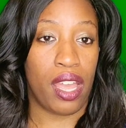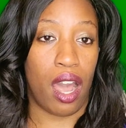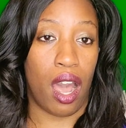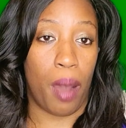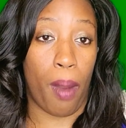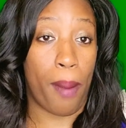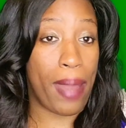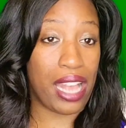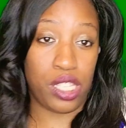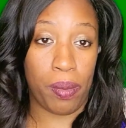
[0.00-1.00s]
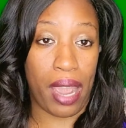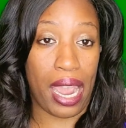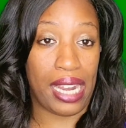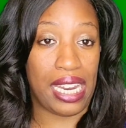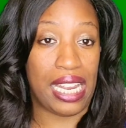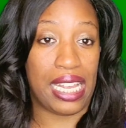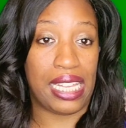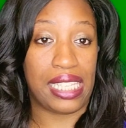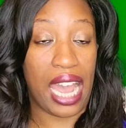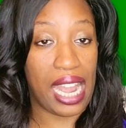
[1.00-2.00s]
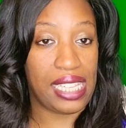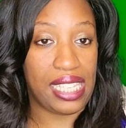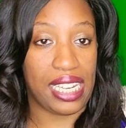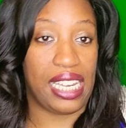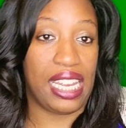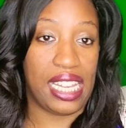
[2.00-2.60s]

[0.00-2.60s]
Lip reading: our mastermind is high ticket,